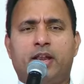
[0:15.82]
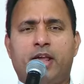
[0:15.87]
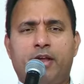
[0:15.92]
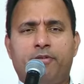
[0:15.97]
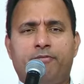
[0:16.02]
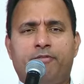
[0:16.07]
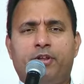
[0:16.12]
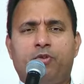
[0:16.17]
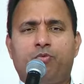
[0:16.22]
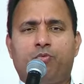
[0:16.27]
in
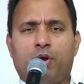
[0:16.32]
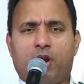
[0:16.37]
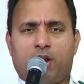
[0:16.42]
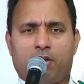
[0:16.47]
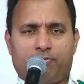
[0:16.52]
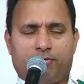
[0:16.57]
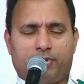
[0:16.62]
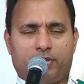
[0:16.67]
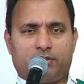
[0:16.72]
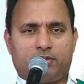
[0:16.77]
every one
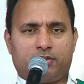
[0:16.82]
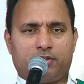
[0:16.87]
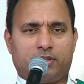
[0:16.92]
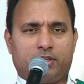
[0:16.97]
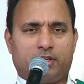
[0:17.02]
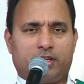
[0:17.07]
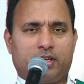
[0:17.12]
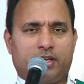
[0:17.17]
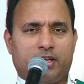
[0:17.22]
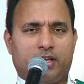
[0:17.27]
of us
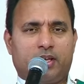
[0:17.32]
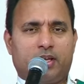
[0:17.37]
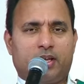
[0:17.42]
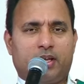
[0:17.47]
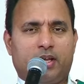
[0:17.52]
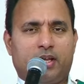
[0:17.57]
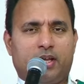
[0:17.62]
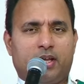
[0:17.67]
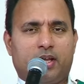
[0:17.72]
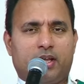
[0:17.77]

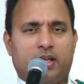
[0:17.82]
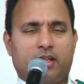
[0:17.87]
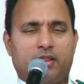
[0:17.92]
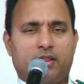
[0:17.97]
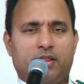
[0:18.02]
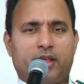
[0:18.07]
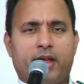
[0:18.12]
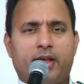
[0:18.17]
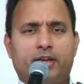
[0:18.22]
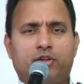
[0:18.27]

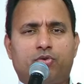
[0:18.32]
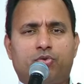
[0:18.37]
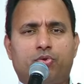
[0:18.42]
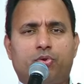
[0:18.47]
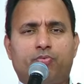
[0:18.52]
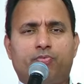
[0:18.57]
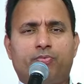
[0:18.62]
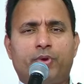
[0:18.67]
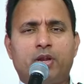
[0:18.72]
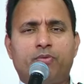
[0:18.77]
that
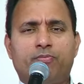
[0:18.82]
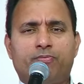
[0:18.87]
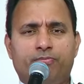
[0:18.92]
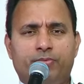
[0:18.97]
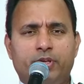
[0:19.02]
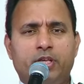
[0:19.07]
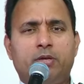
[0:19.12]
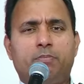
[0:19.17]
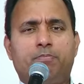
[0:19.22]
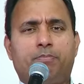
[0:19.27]

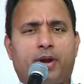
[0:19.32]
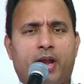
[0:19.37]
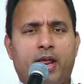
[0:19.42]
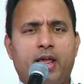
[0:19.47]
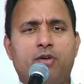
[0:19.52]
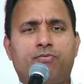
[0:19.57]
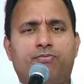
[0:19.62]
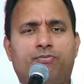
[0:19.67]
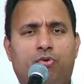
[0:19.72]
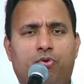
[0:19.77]
when we
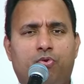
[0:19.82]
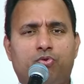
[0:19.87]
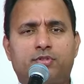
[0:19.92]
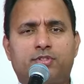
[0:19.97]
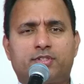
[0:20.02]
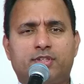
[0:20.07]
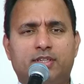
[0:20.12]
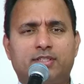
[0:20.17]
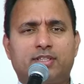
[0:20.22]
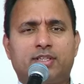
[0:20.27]
pray for
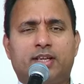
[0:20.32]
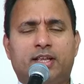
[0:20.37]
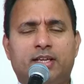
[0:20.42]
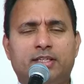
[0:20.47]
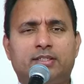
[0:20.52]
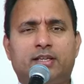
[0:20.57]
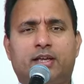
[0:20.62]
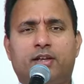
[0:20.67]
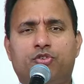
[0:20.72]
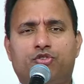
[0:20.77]
certain
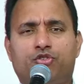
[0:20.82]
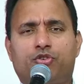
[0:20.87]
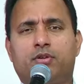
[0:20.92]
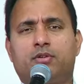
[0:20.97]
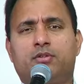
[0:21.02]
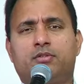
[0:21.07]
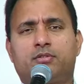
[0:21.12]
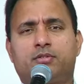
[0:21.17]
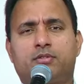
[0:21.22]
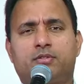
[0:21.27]

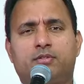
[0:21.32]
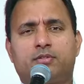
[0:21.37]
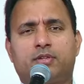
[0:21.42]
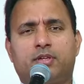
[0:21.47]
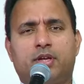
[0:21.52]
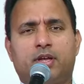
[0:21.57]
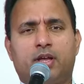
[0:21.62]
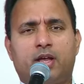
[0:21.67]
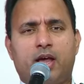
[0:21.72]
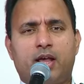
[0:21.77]
intentions
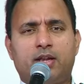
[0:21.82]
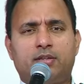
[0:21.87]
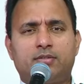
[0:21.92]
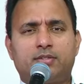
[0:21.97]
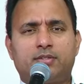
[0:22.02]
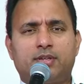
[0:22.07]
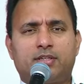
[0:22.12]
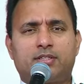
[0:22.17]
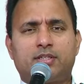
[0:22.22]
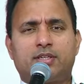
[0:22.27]
and
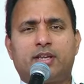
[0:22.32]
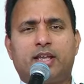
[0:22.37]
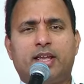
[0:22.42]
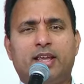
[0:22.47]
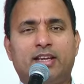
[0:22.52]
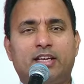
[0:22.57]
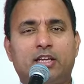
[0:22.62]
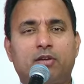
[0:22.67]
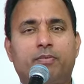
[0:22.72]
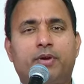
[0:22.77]
certain
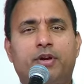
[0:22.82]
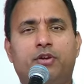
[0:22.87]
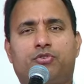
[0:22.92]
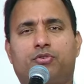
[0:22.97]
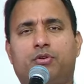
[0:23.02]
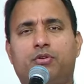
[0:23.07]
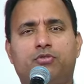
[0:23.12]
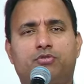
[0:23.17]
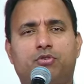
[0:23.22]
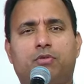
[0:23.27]

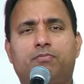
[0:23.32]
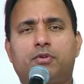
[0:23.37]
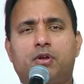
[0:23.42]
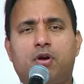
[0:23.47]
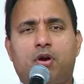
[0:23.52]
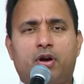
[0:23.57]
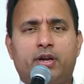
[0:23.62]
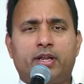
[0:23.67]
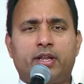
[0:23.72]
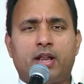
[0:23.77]
interventions of
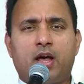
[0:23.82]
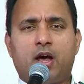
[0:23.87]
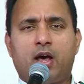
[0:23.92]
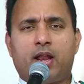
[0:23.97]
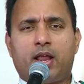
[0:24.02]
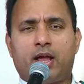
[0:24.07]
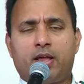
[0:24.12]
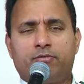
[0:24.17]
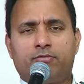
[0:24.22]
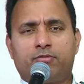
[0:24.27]
God in
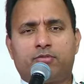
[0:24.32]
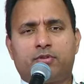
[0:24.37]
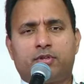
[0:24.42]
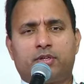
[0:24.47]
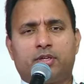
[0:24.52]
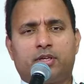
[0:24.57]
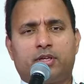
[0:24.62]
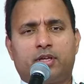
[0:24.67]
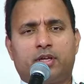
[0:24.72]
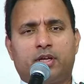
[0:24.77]
our lives,
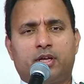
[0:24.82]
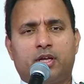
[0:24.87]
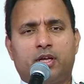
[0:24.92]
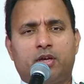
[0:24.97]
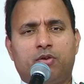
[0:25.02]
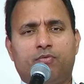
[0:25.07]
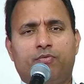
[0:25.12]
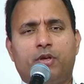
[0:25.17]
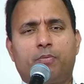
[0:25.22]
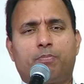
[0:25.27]

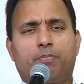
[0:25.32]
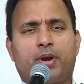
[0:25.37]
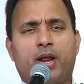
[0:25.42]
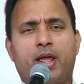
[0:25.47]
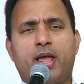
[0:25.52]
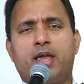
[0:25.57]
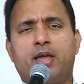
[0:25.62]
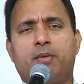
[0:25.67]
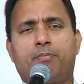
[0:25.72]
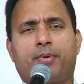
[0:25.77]
we
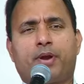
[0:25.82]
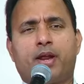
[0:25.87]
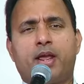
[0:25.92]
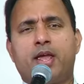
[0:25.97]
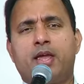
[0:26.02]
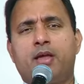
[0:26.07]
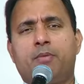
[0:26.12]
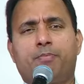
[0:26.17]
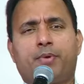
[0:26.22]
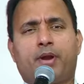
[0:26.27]

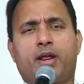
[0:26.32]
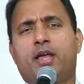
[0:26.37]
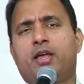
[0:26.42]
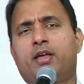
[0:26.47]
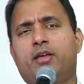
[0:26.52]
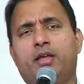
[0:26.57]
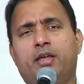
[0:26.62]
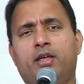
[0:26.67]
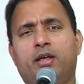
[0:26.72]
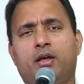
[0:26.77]

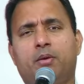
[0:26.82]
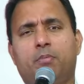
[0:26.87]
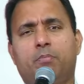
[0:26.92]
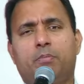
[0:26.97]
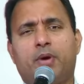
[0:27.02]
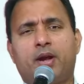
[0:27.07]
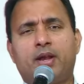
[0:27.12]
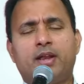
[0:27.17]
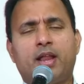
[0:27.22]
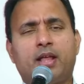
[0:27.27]
pray,
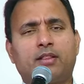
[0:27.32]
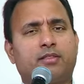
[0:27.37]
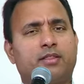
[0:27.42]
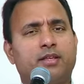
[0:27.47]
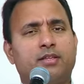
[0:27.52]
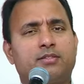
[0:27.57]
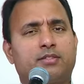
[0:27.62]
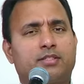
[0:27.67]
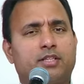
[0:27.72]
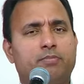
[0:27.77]
but
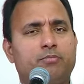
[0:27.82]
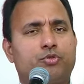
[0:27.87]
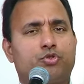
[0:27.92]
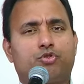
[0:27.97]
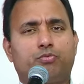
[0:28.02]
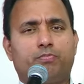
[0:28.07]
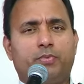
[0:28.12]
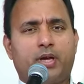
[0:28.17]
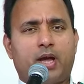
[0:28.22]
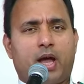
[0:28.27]
nothing seems
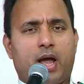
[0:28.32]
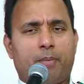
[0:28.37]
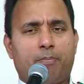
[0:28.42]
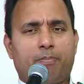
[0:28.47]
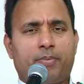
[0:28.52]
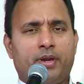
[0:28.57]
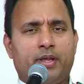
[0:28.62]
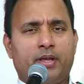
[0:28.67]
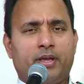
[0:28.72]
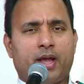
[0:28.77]
to be
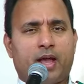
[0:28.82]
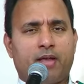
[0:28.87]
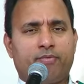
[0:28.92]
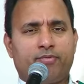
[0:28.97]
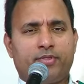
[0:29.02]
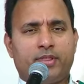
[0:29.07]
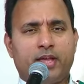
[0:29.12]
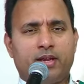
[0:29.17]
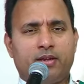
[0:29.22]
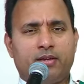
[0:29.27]
happening,
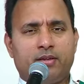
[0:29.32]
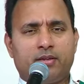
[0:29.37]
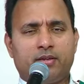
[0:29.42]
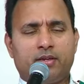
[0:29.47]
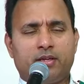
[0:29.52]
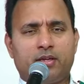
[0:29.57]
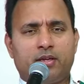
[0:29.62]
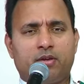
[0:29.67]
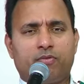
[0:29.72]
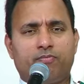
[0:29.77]
and
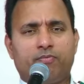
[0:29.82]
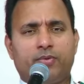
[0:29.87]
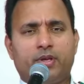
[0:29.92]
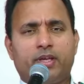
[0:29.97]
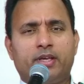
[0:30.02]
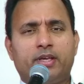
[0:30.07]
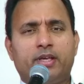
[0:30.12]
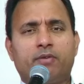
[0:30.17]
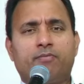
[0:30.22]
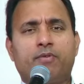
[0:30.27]
then
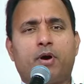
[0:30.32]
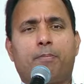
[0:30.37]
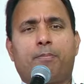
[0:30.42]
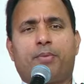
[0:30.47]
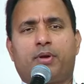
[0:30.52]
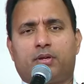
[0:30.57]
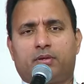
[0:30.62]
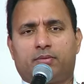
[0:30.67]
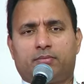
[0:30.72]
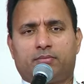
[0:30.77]
we give up.